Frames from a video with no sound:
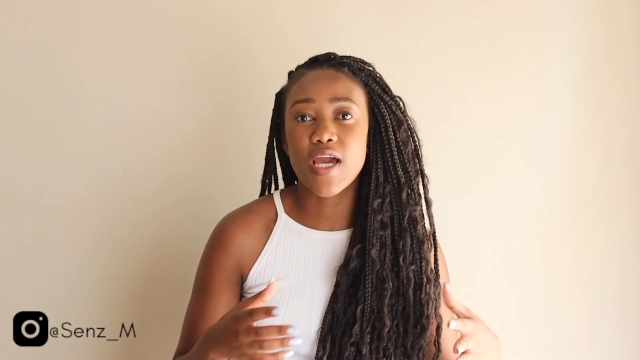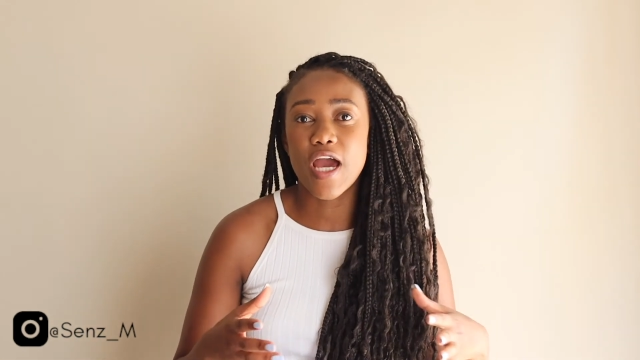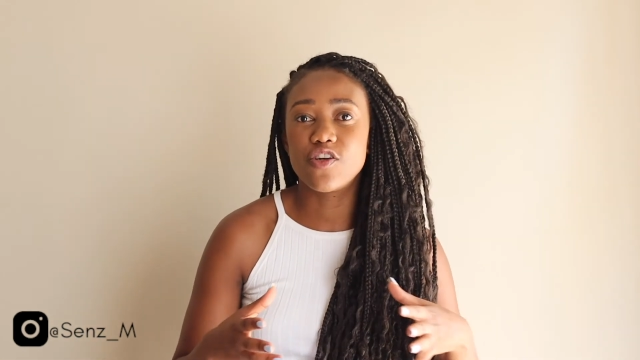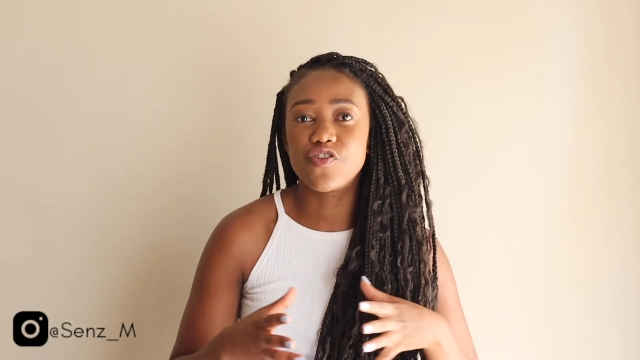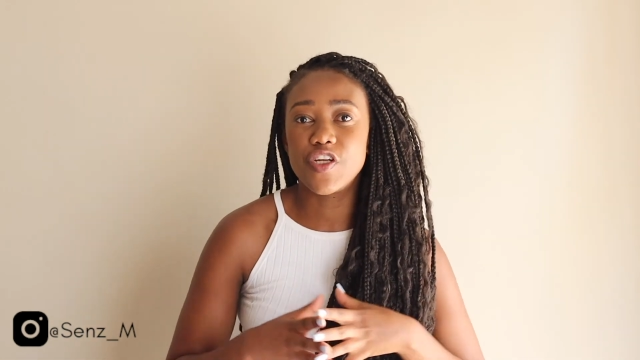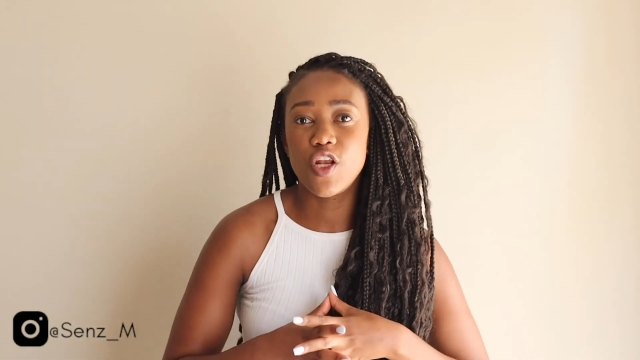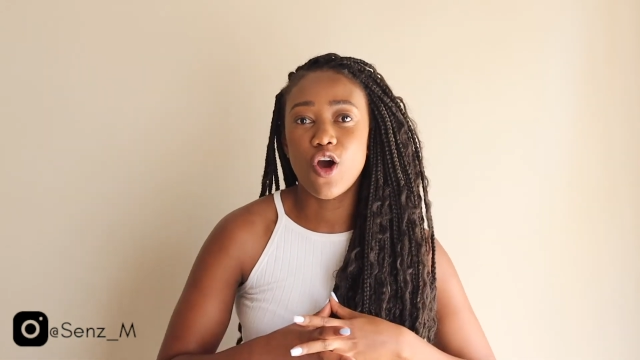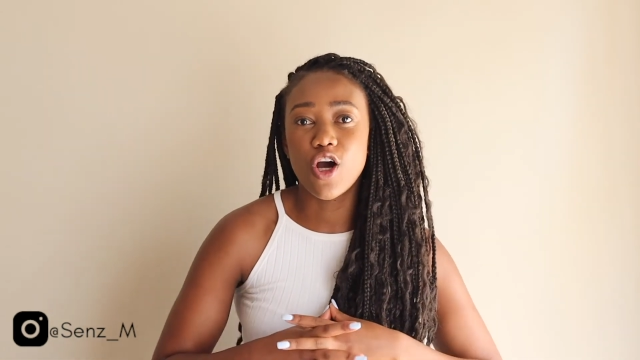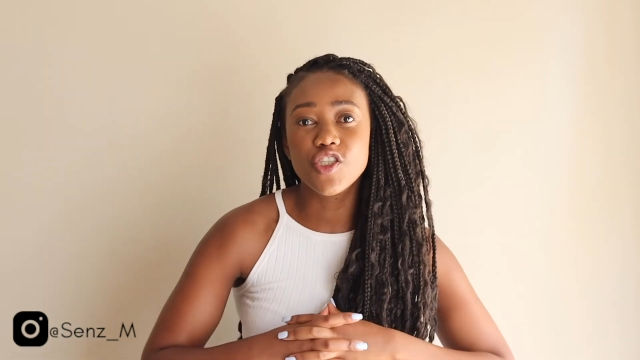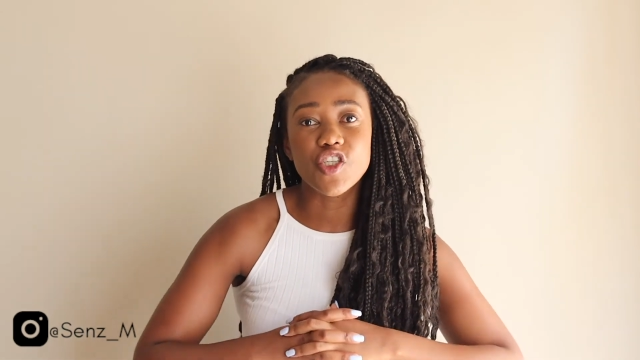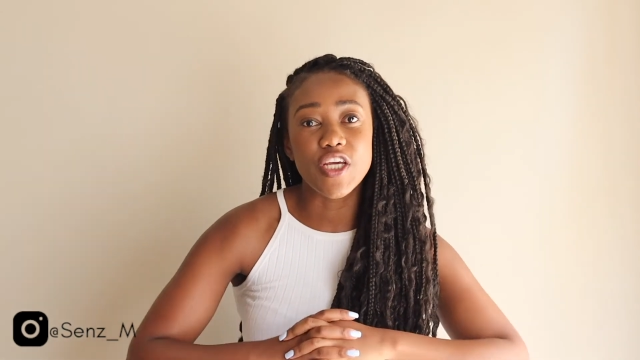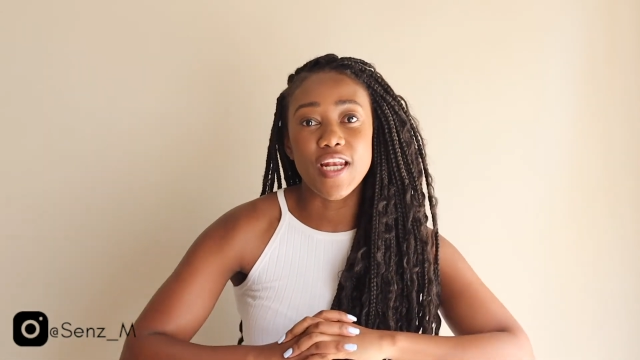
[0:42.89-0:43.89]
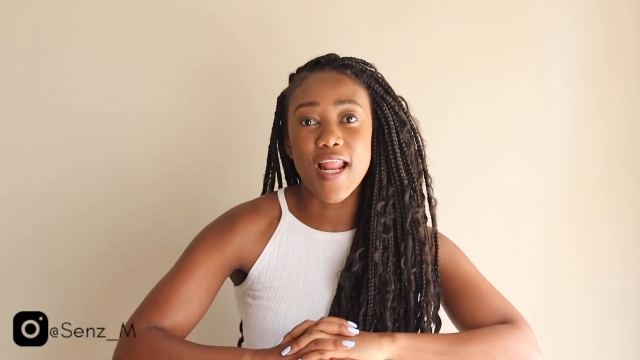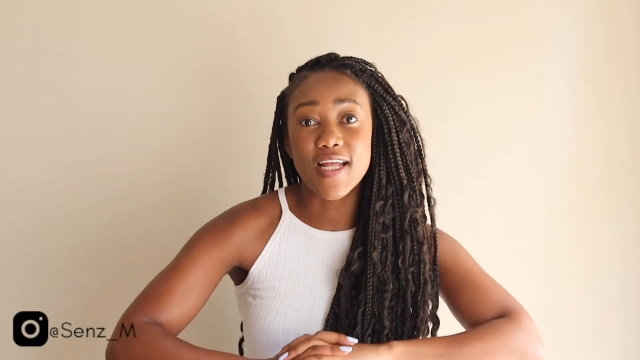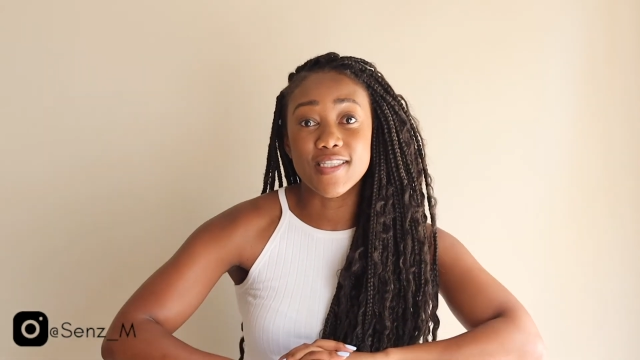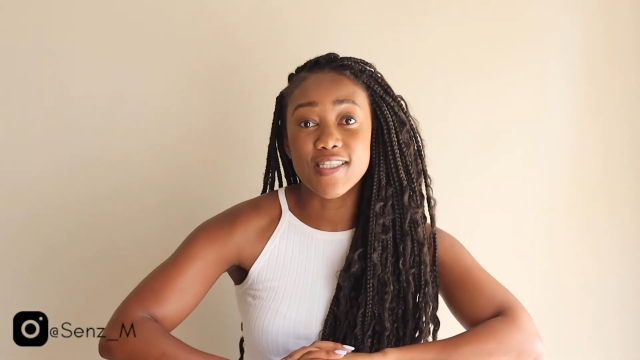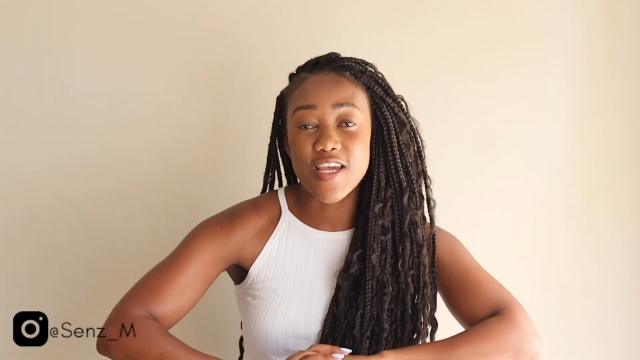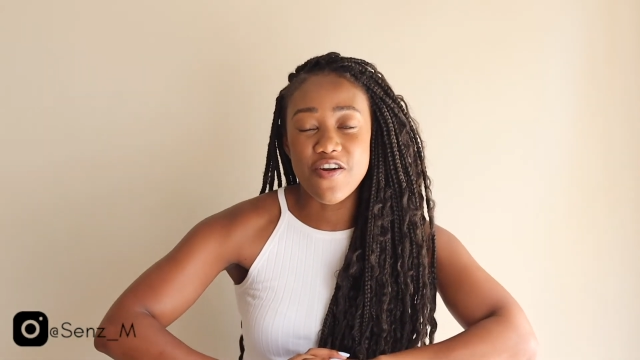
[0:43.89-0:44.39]
Country Lodge in
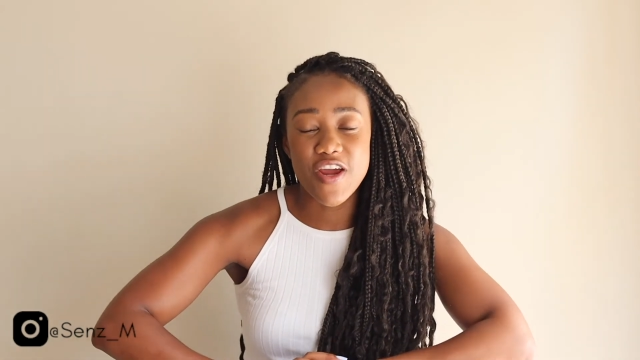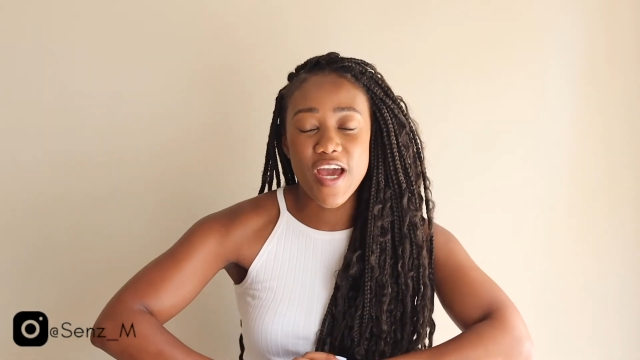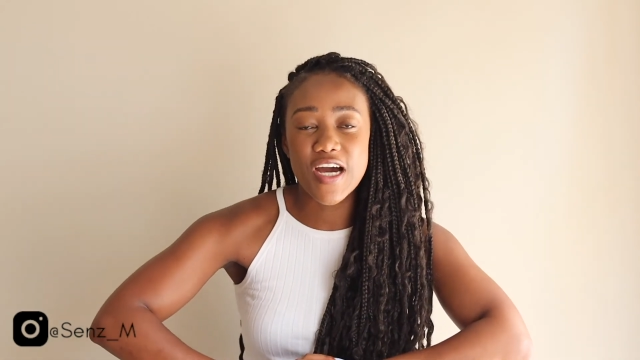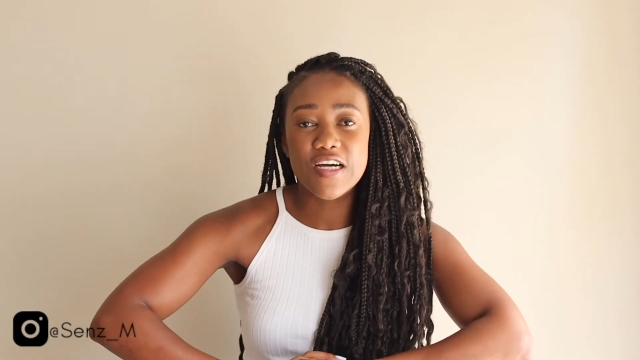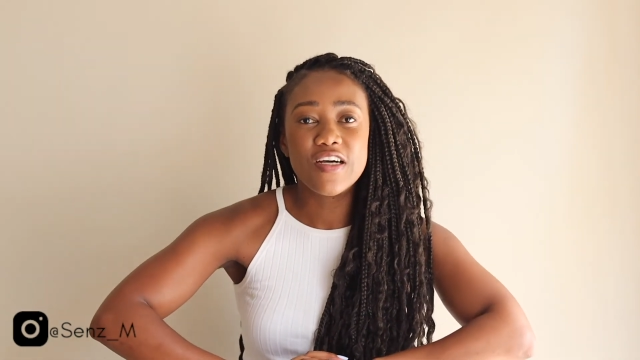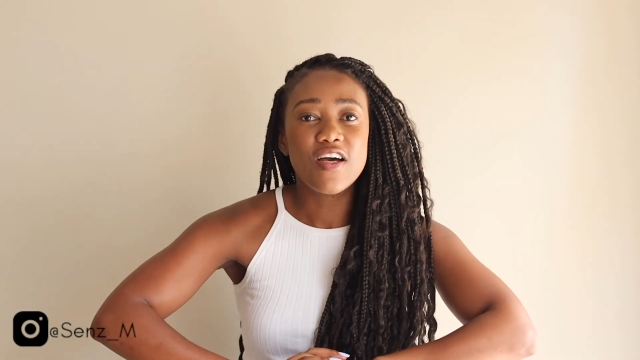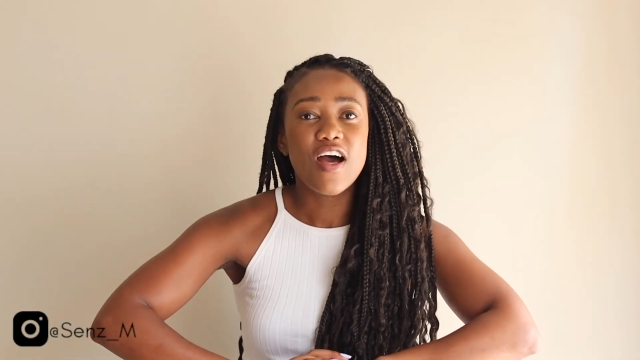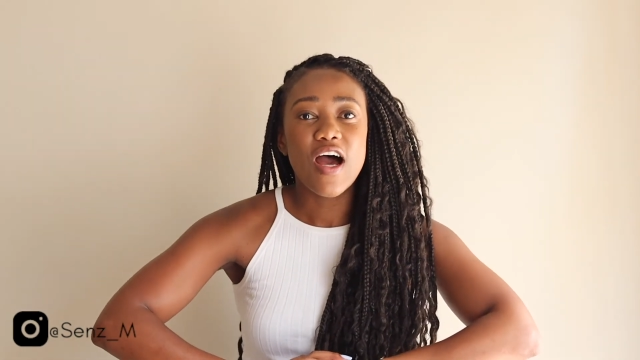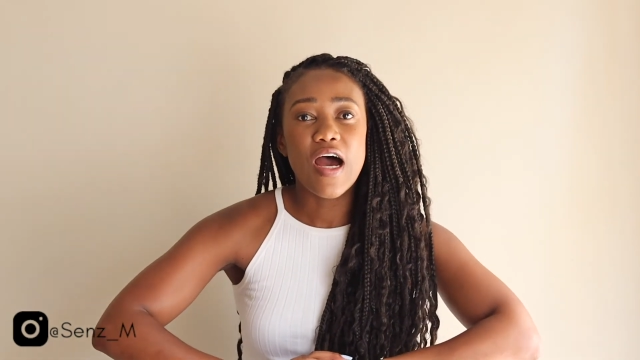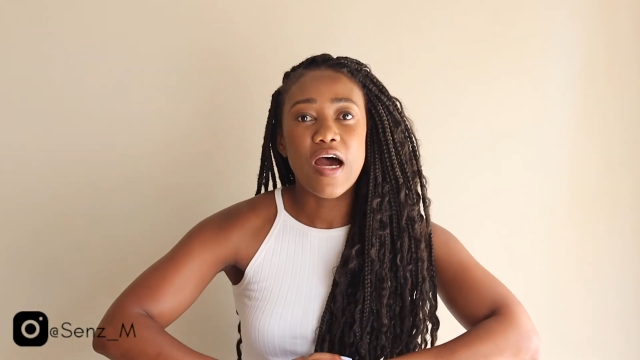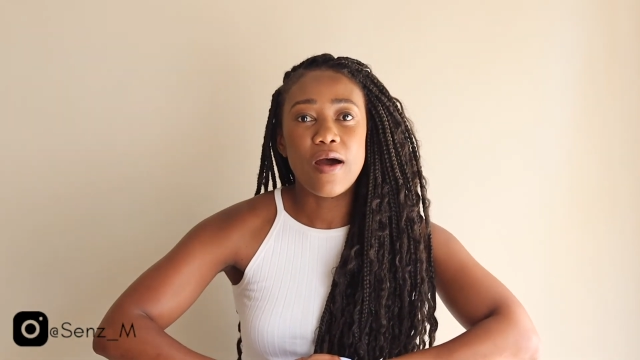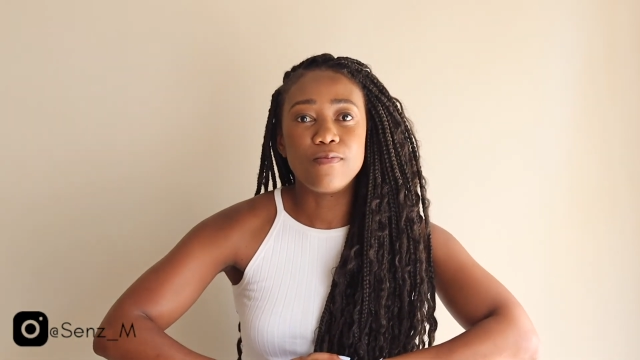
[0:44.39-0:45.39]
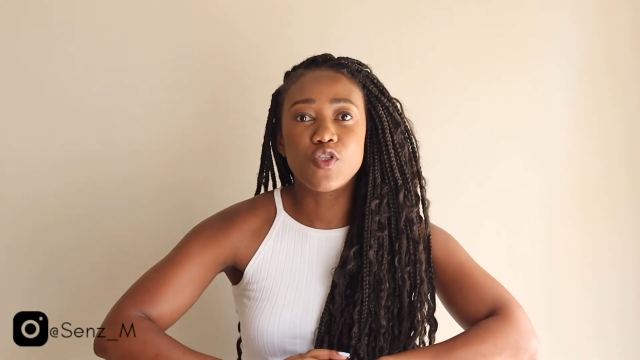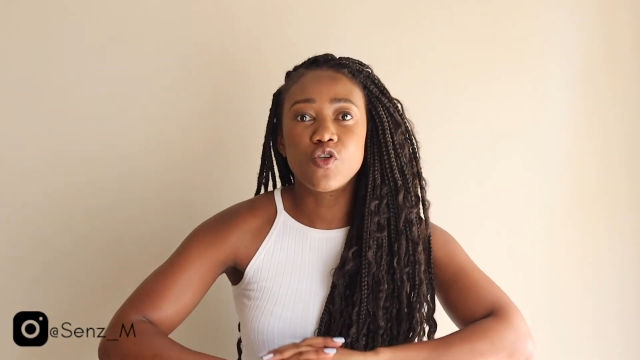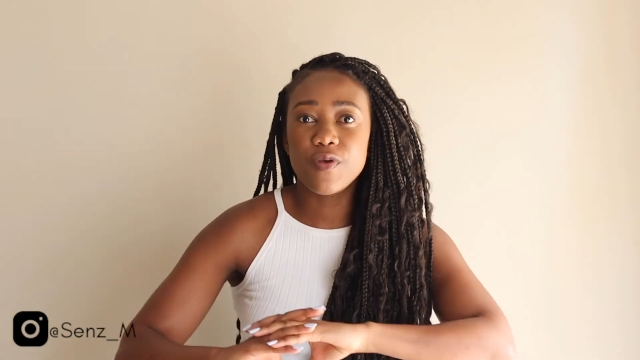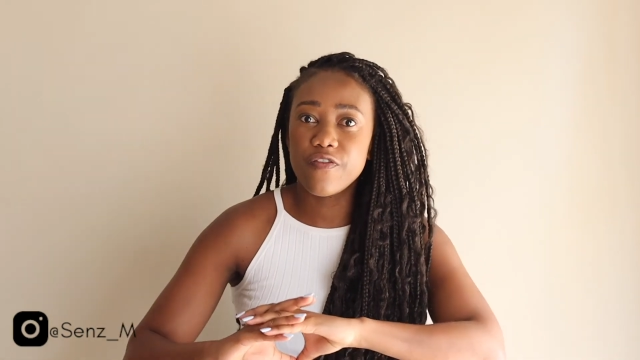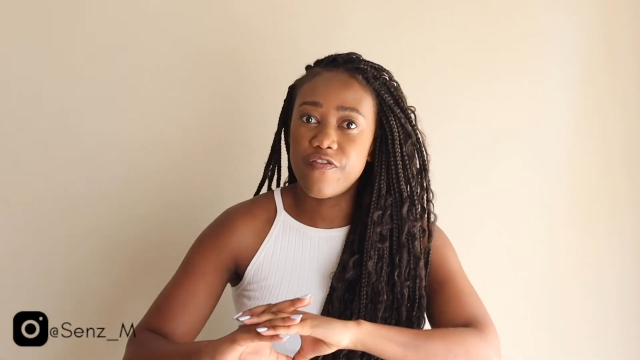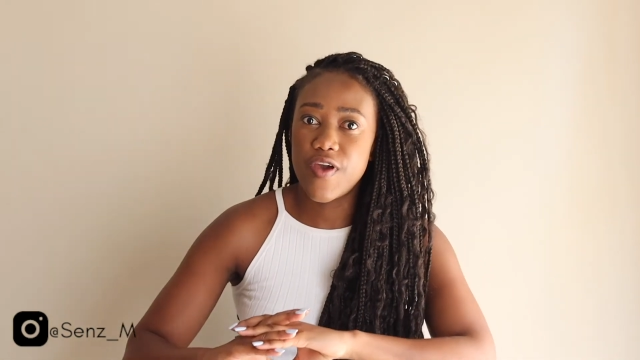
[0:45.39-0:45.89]
Lanseria. To
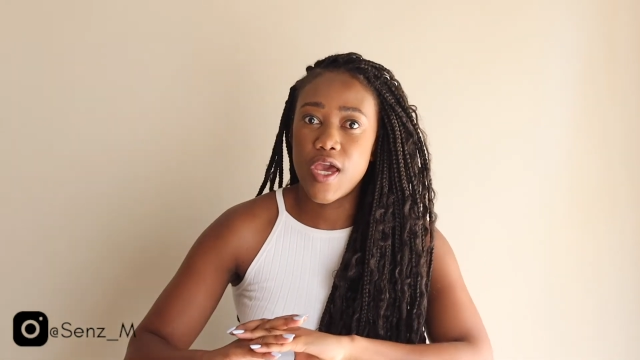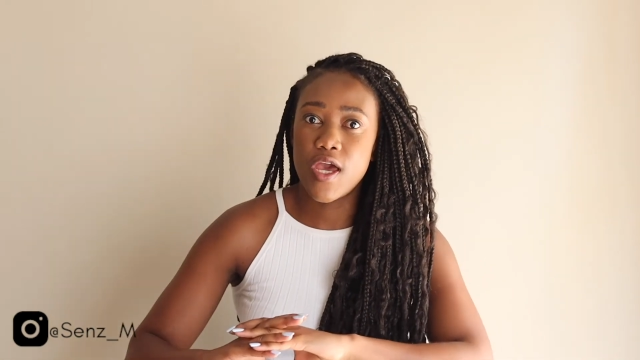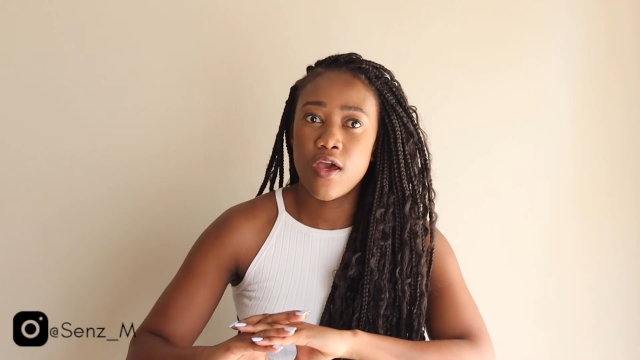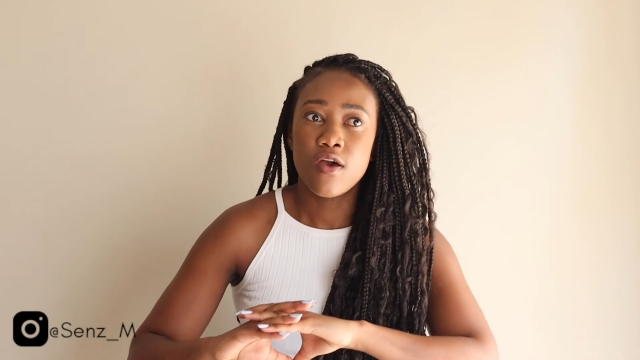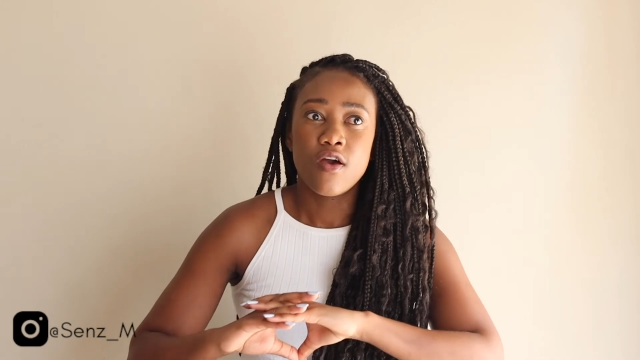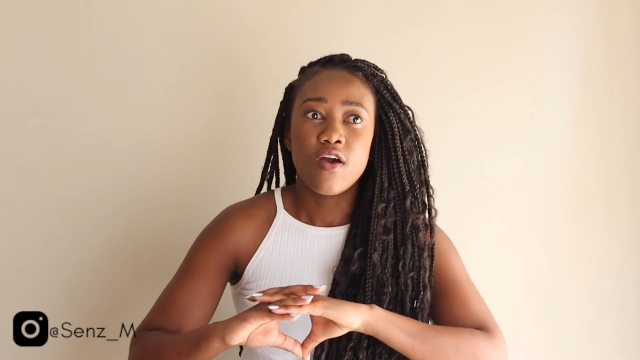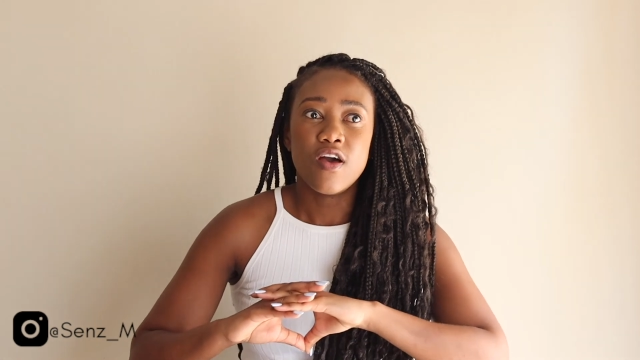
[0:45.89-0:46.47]
be fair,